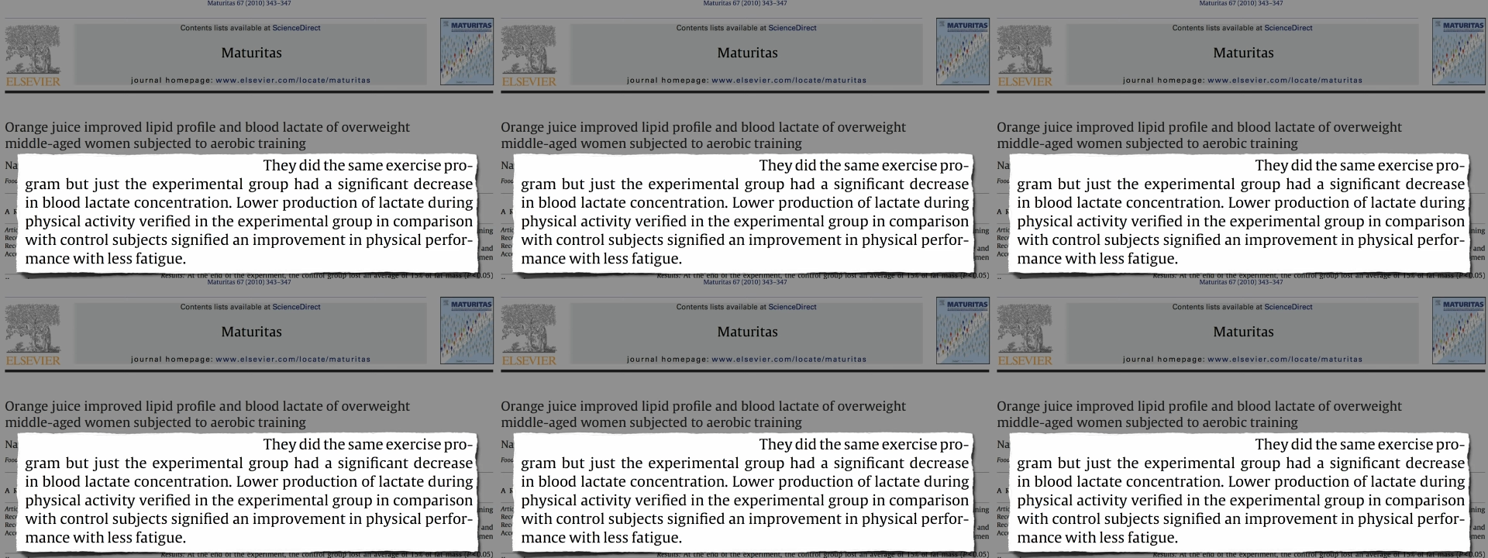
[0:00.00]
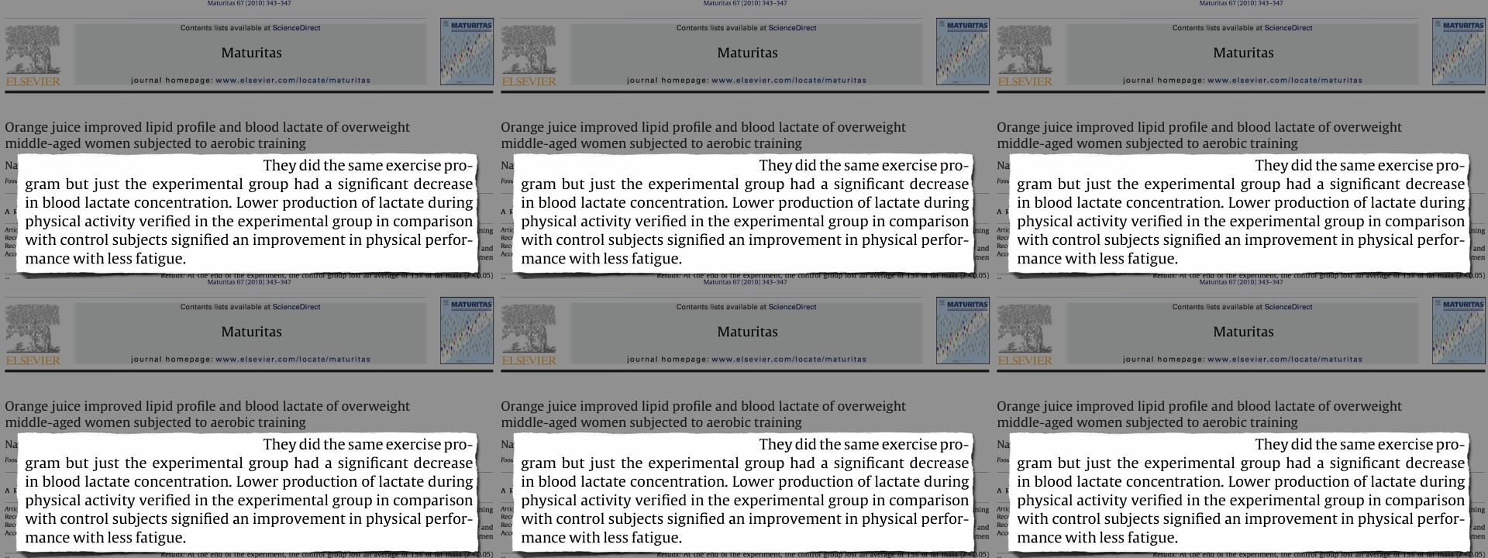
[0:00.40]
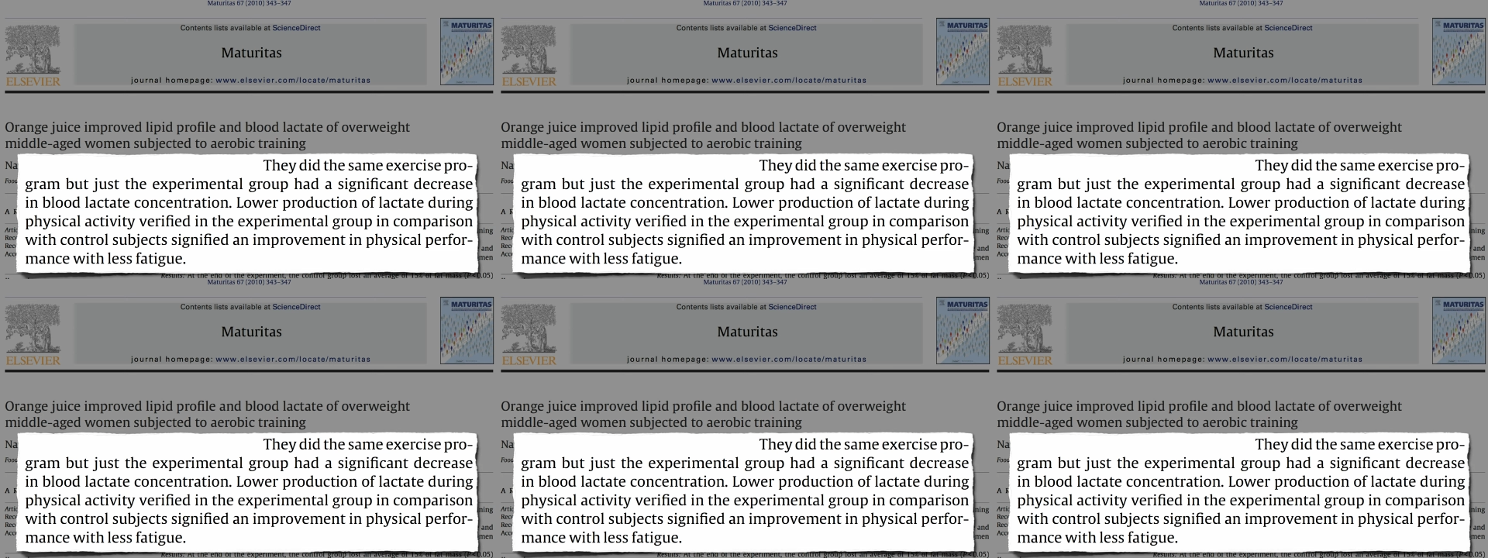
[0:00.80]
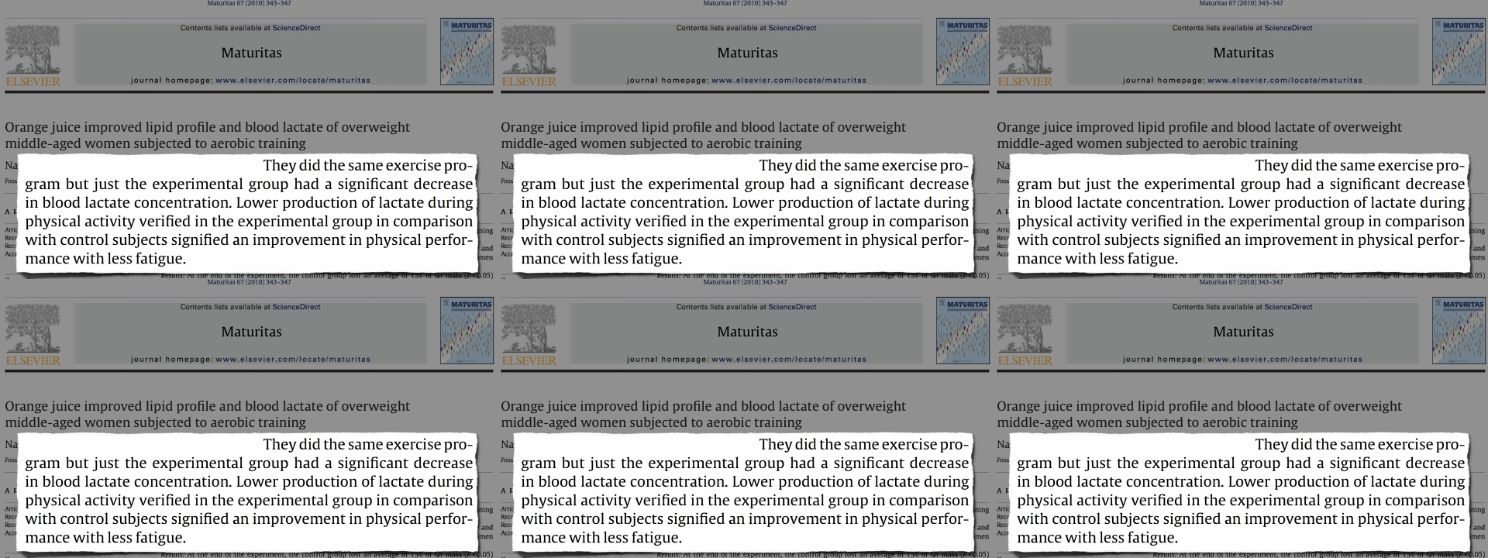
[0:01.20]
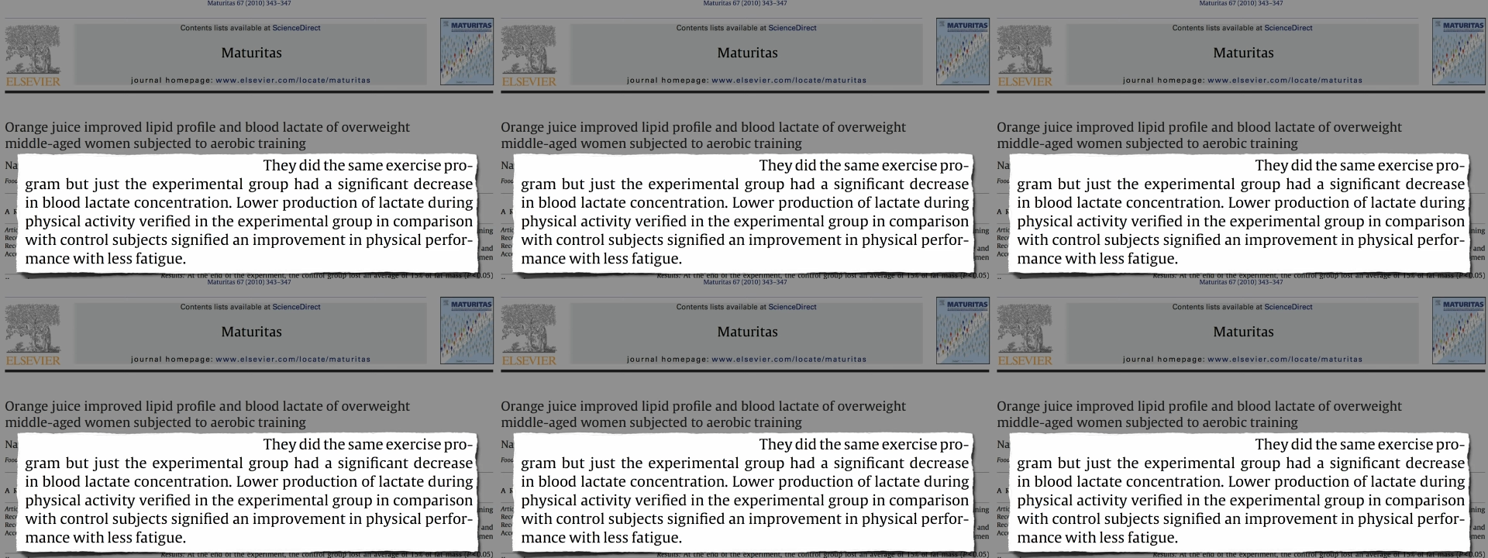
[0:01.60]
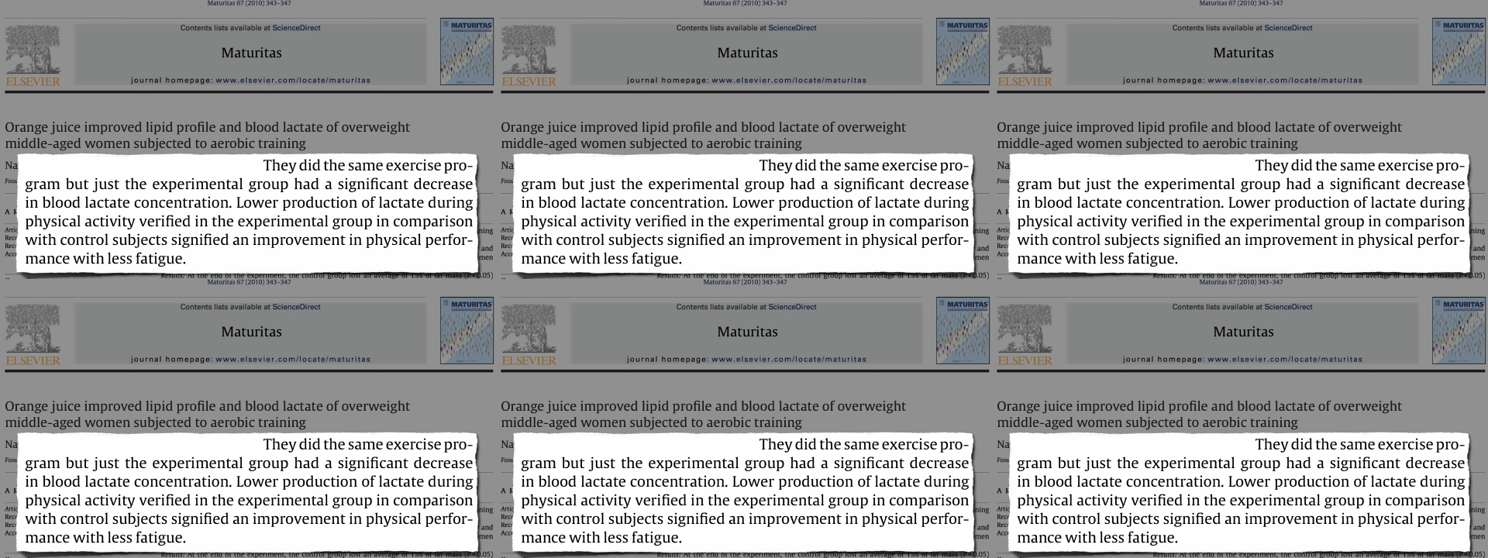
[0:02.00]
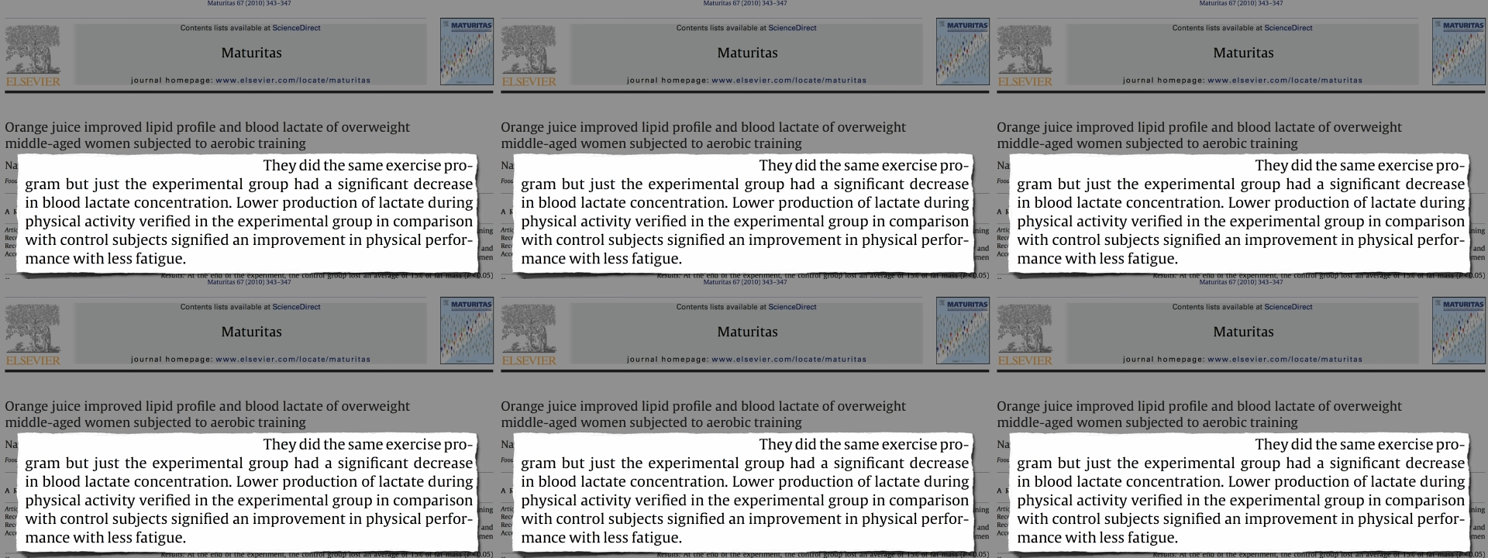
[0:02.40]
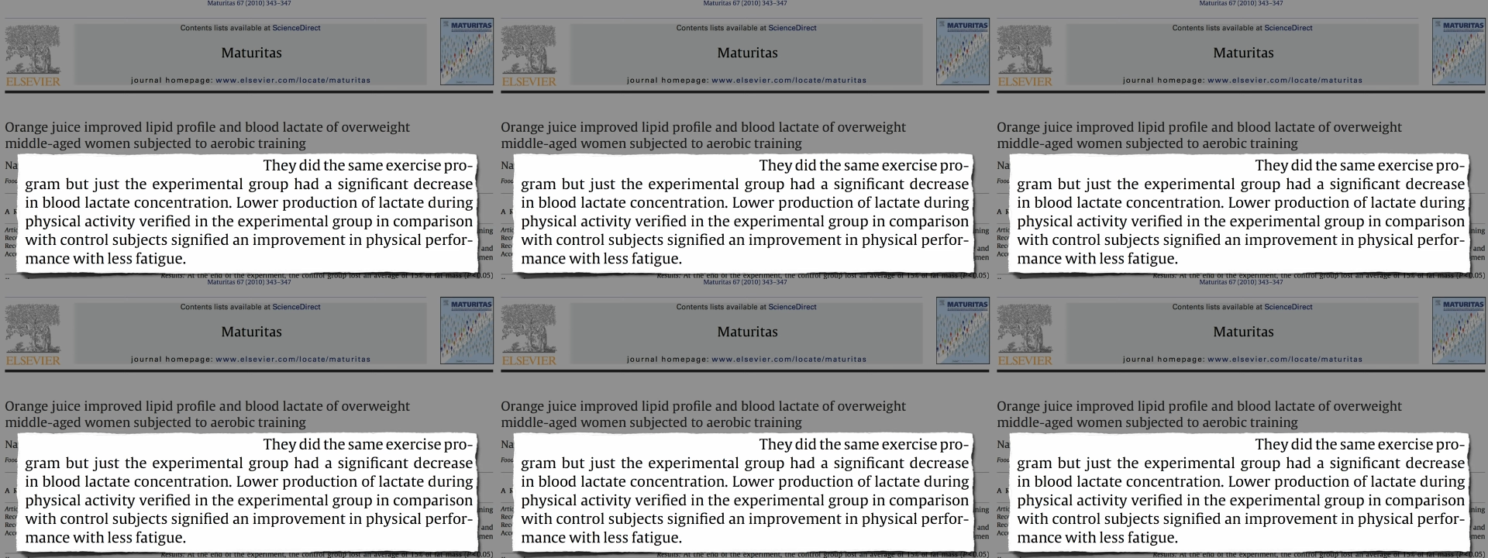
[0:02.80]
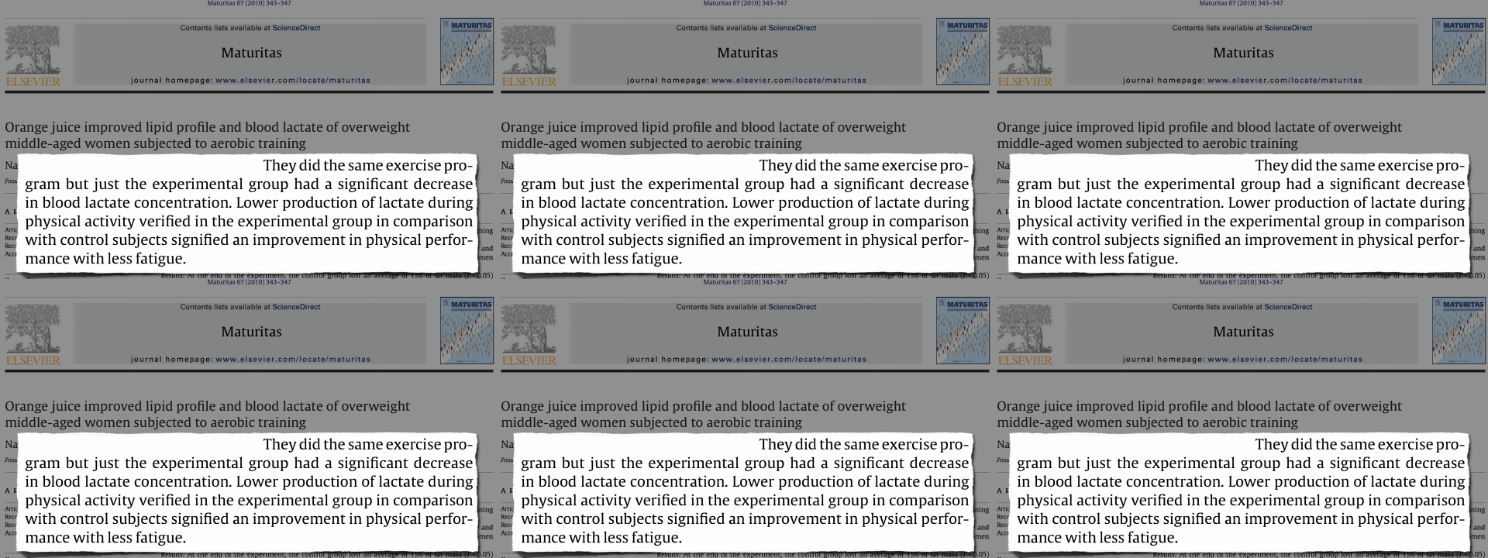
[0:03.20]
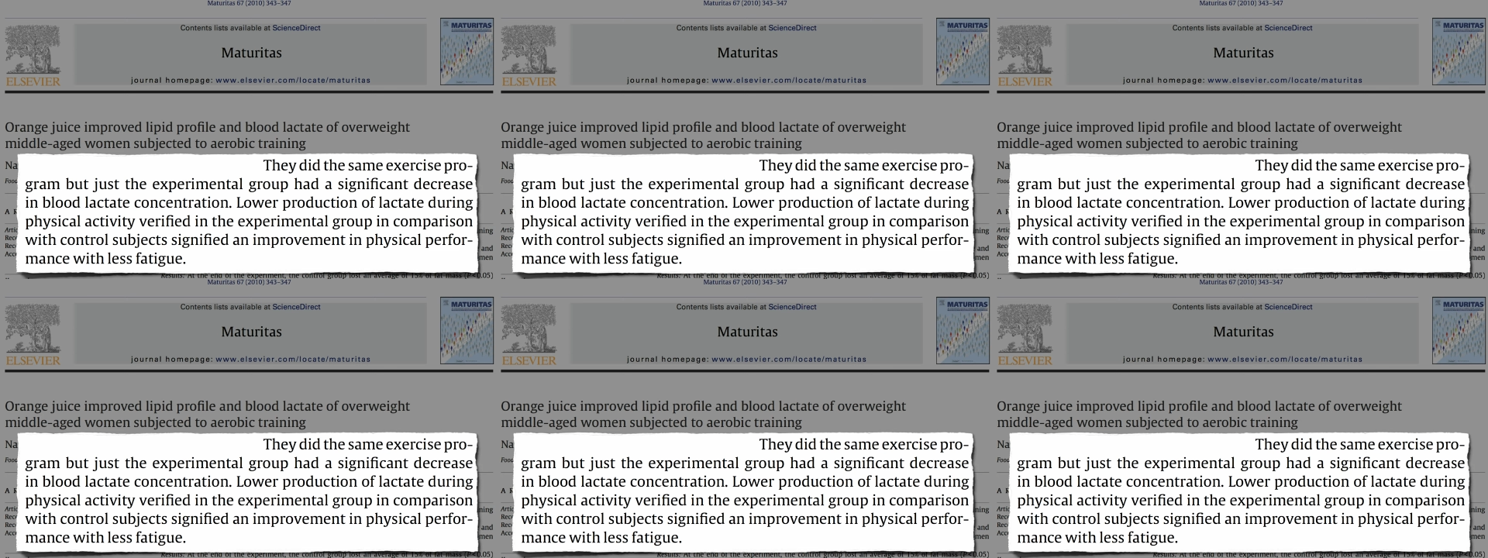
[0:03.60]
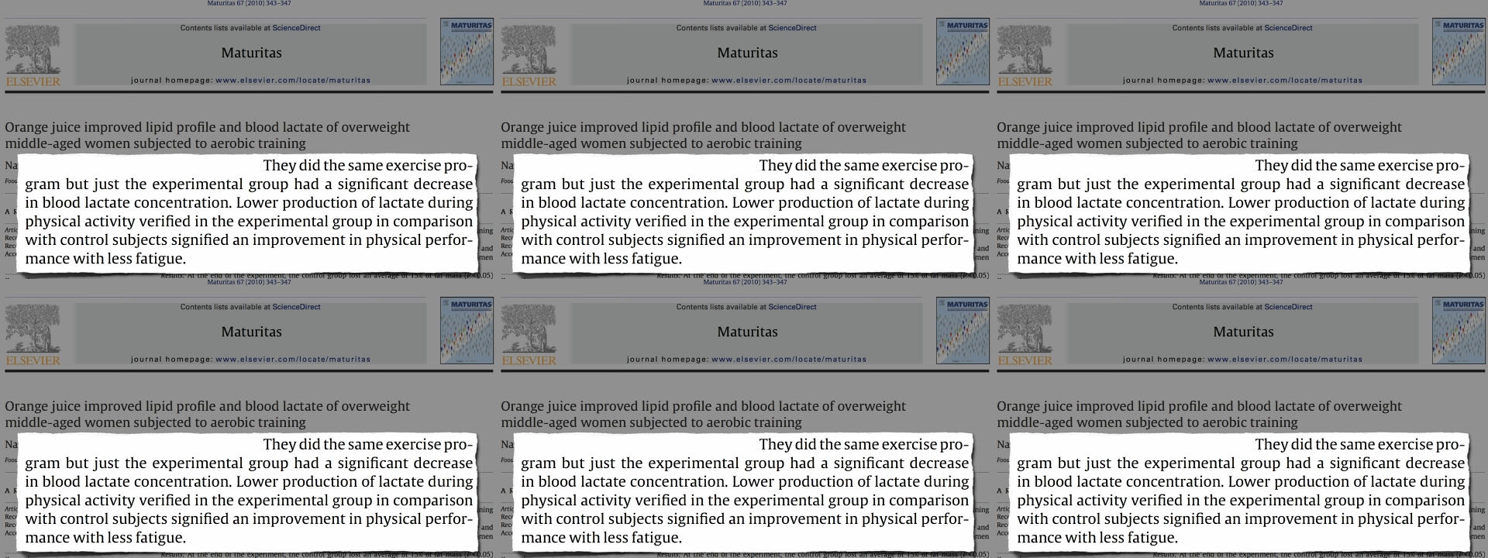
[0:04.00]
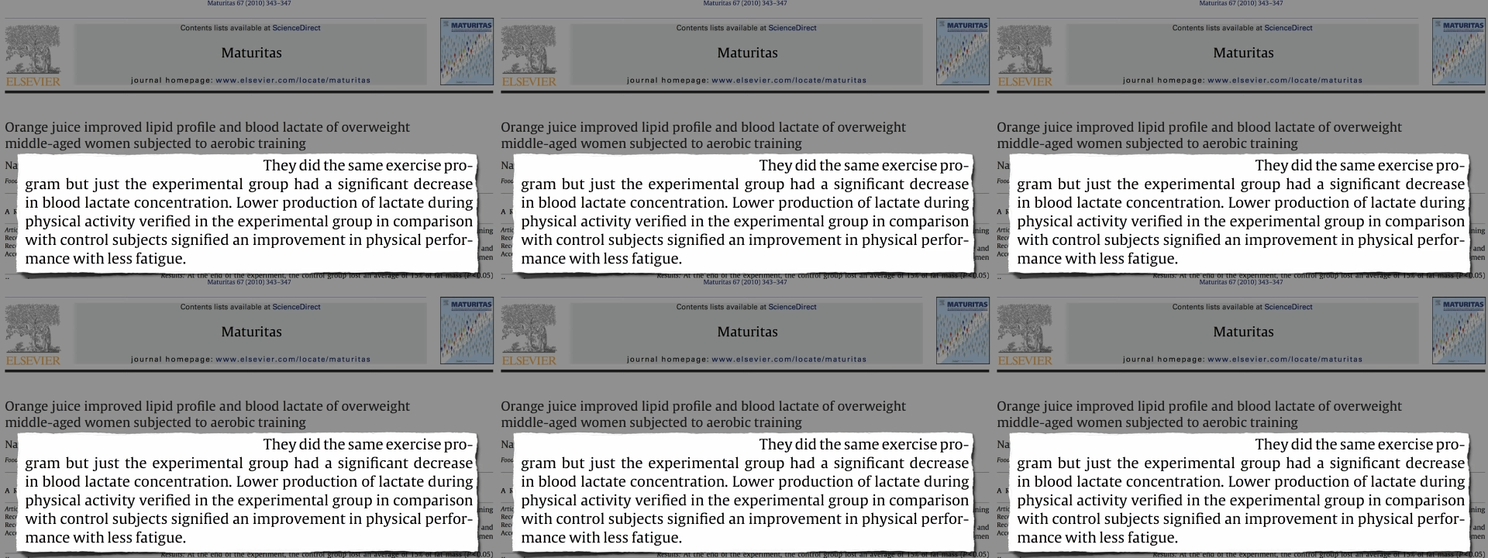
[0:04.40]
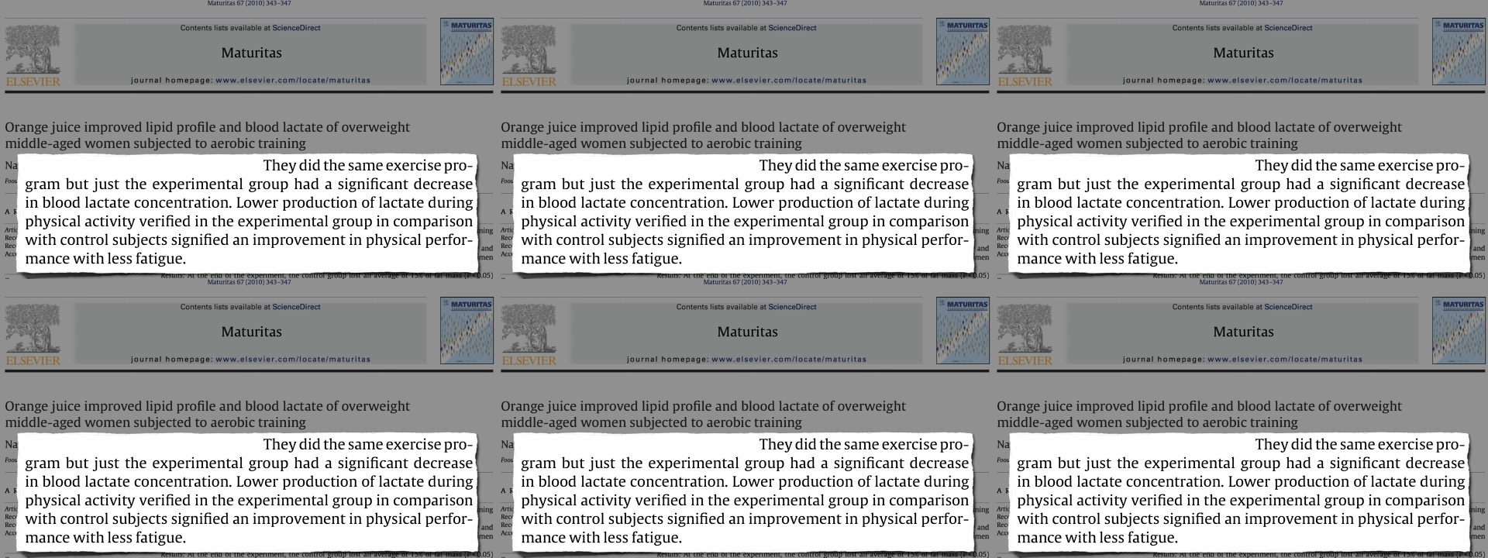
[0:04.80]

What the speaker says: (no speaker visible)